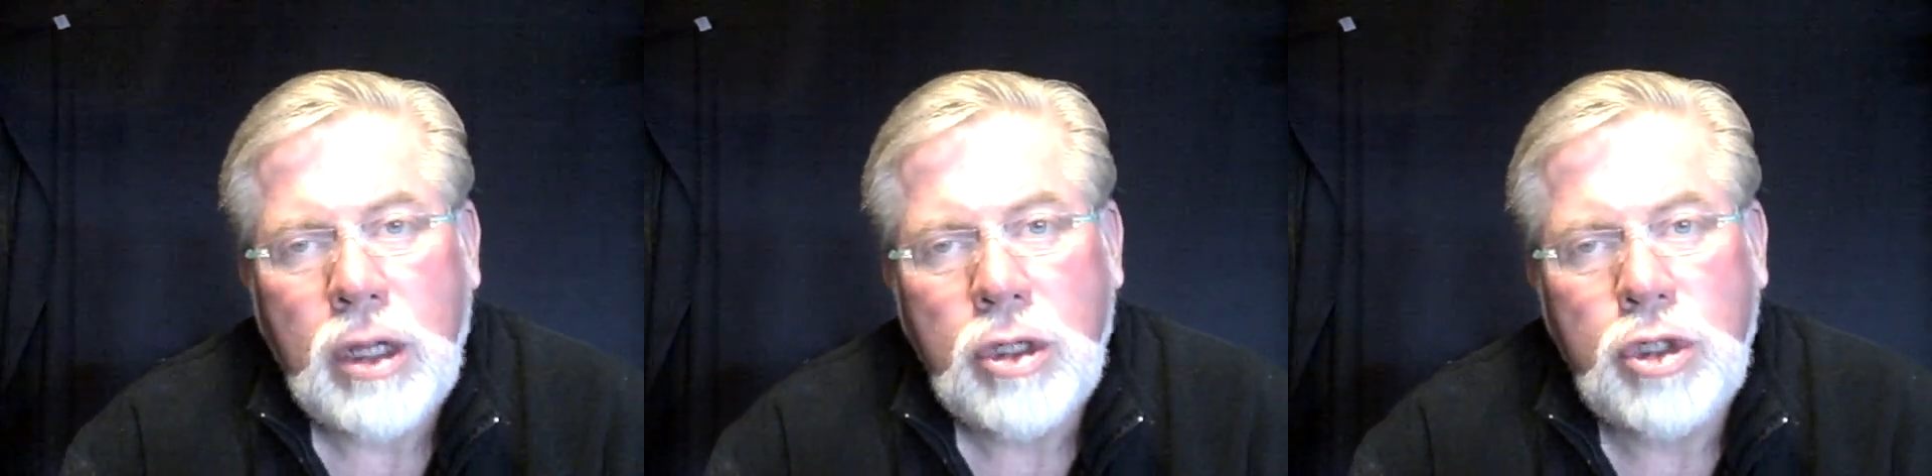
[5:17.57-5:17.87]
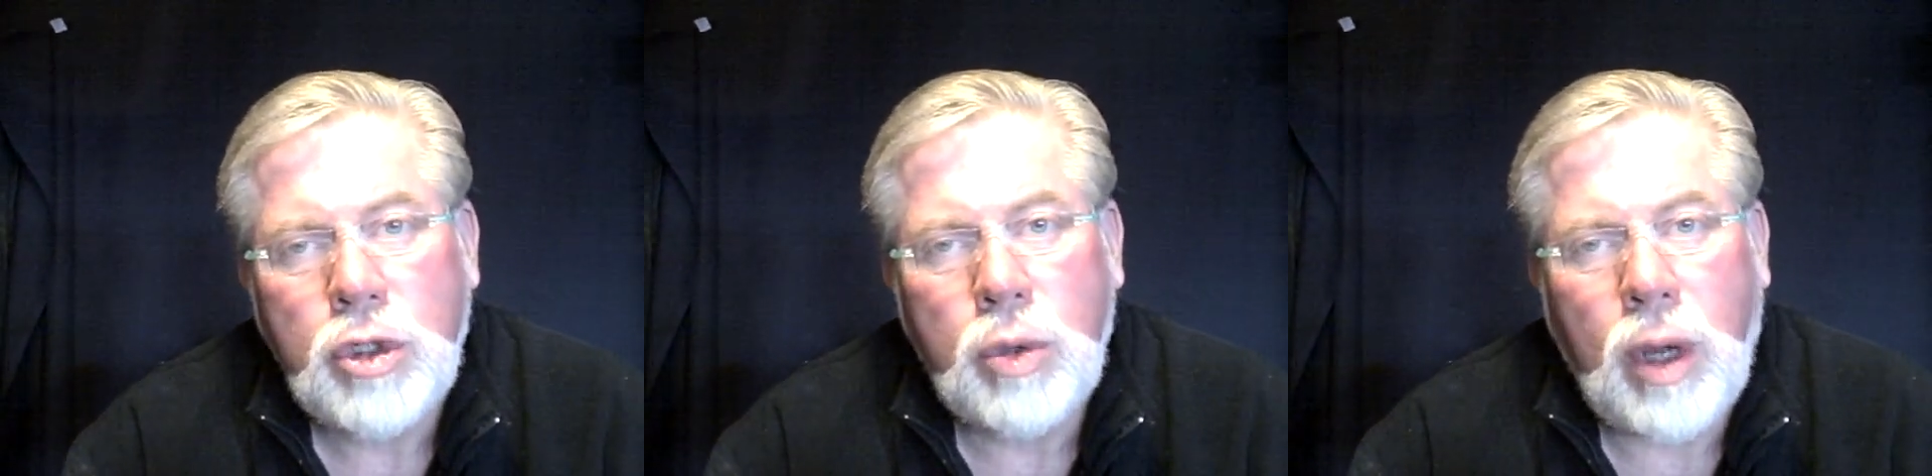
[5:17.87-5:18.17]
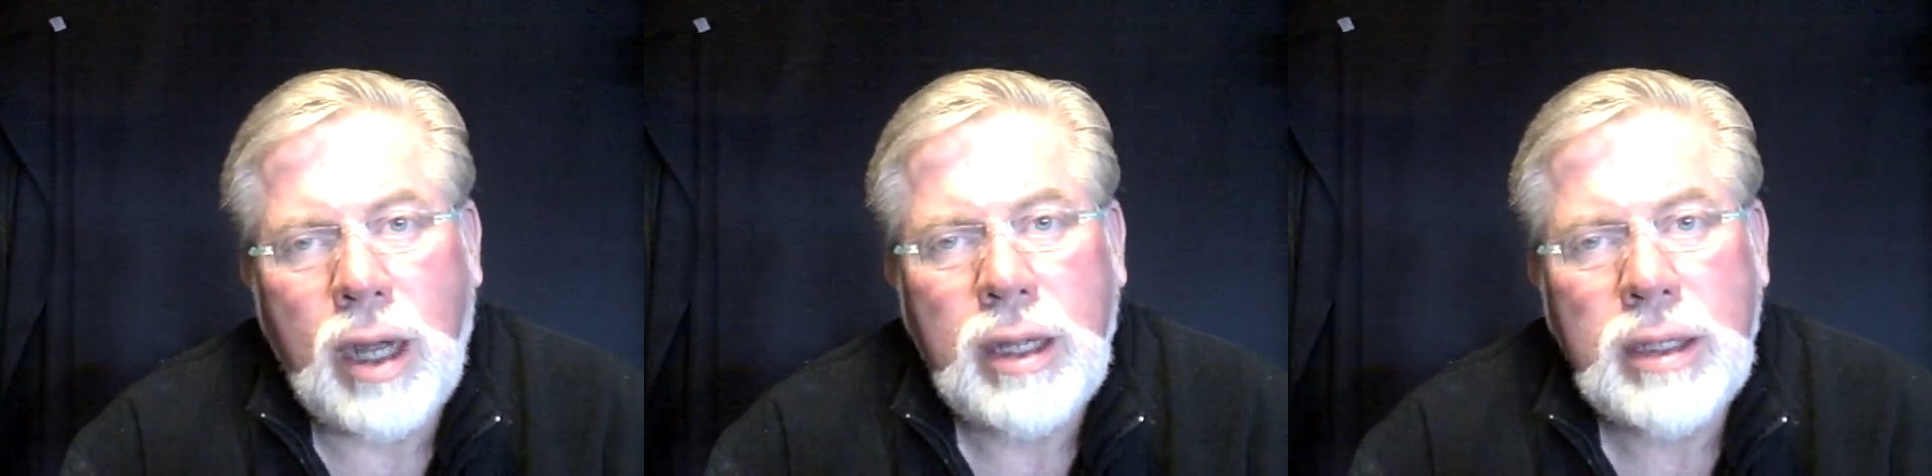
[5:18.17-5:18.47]
do
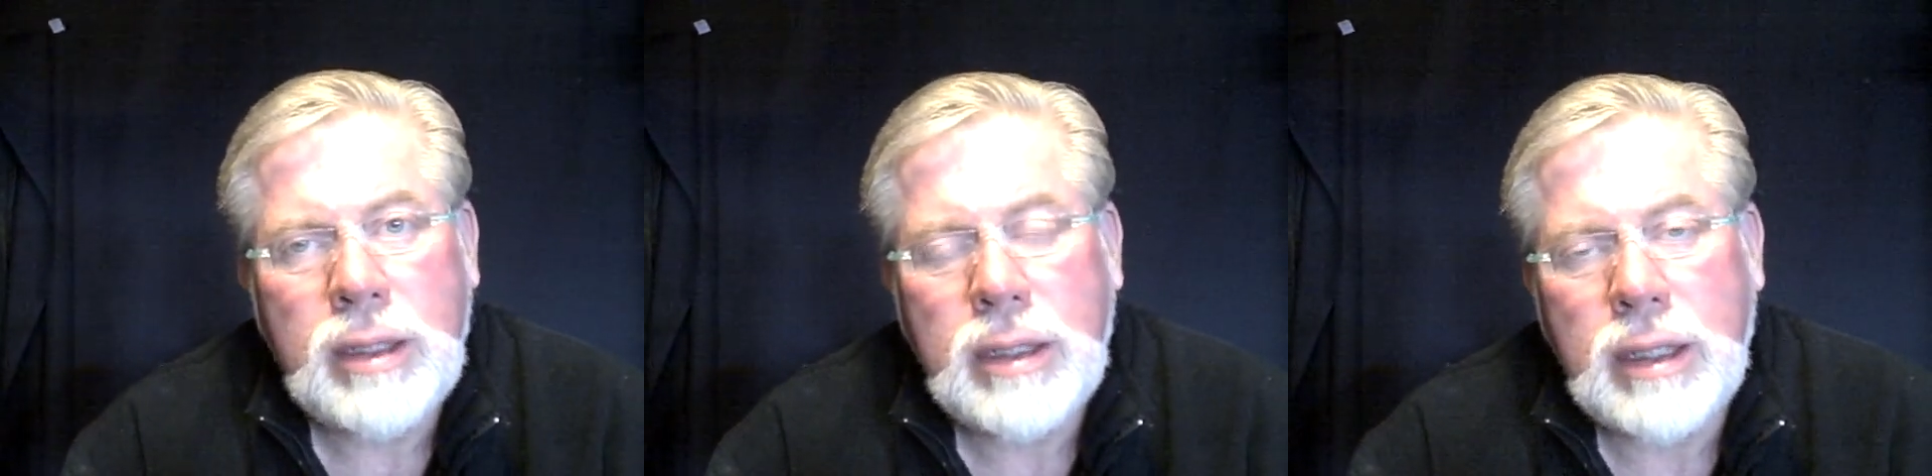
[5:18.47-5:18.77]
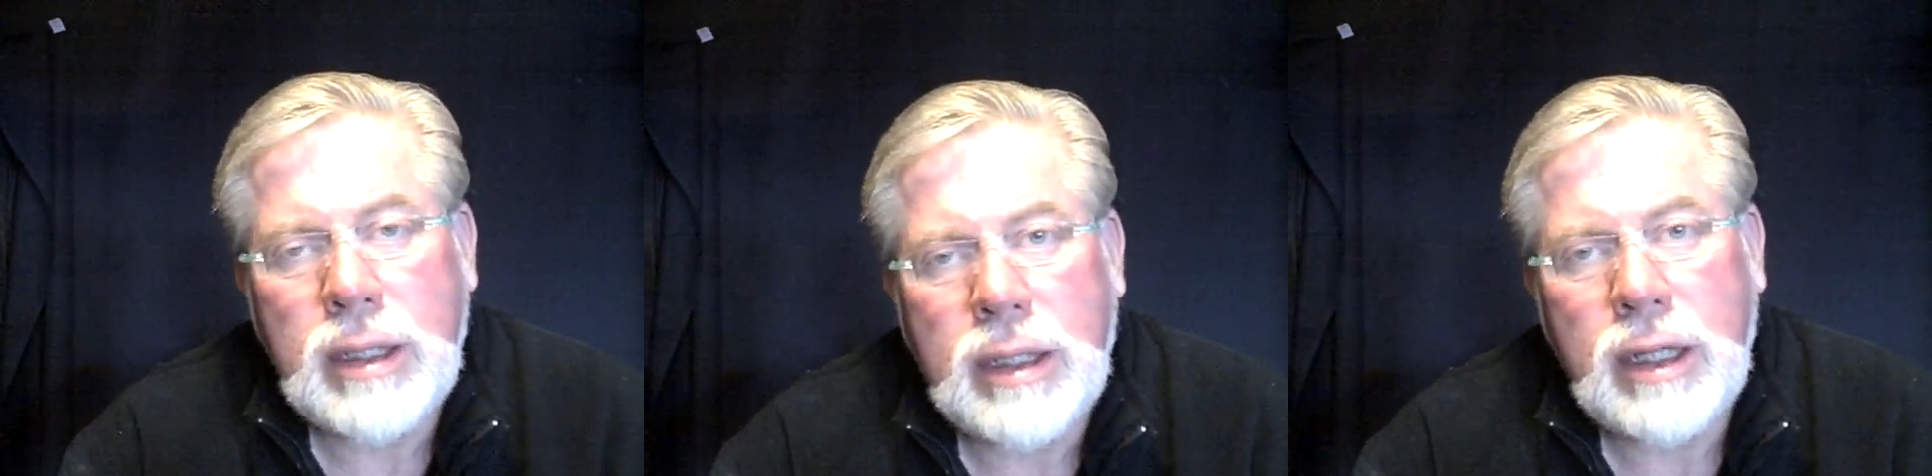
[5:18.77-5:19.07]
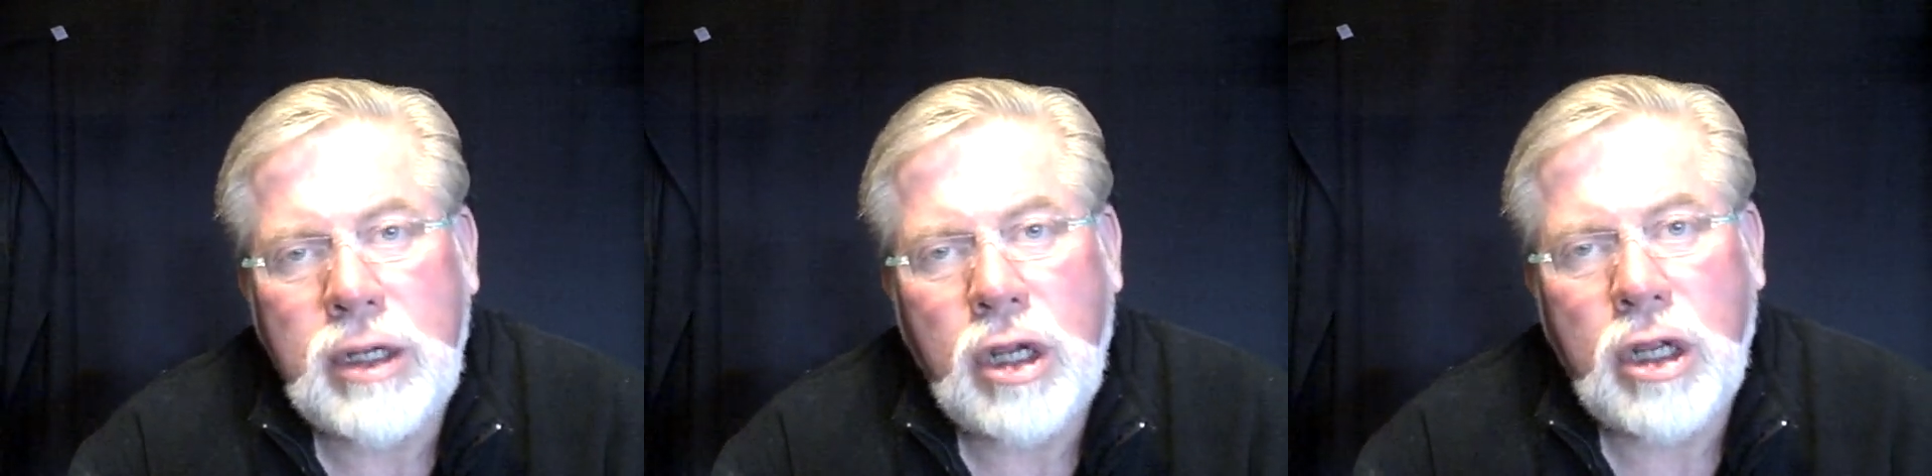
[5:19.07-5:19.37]
a
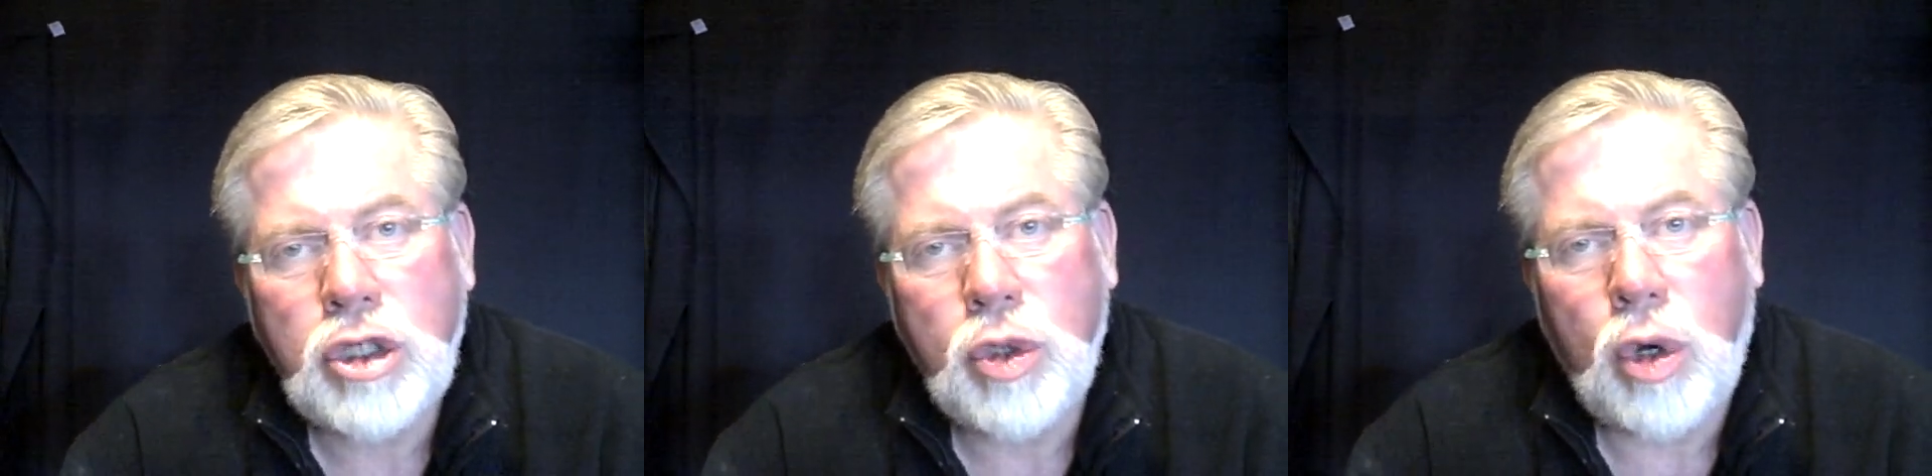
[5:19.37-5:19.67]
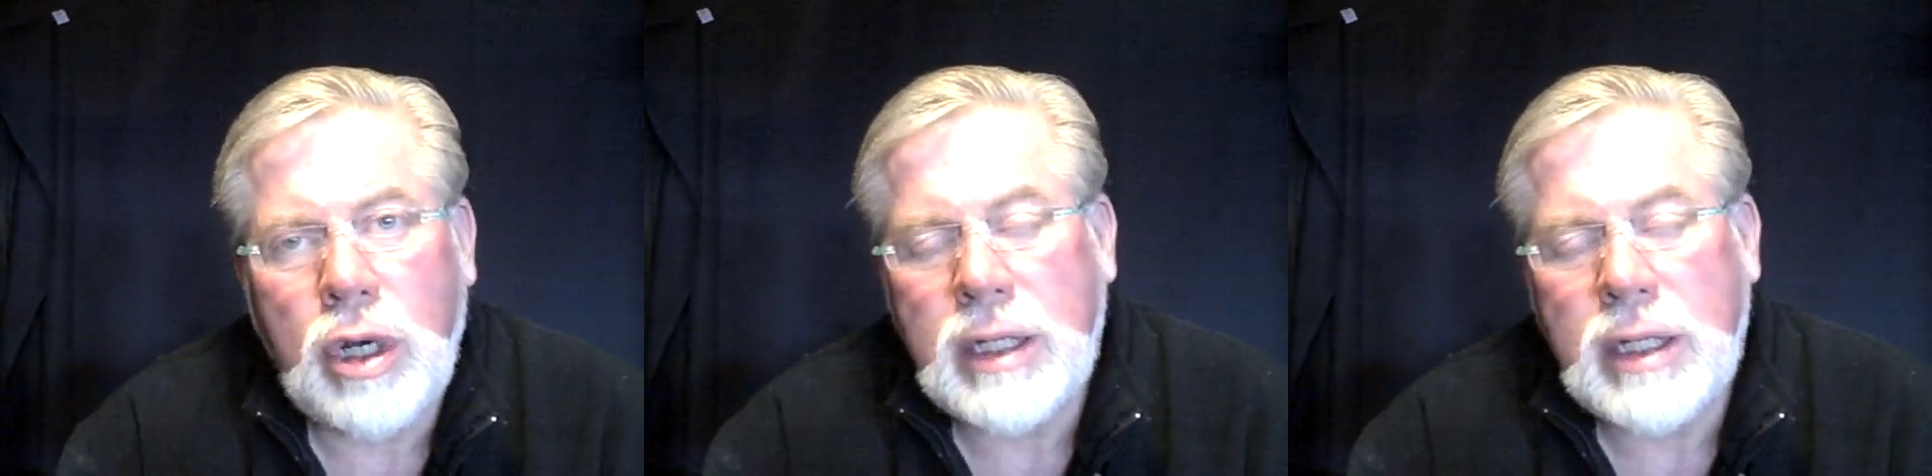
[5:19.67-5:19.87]
story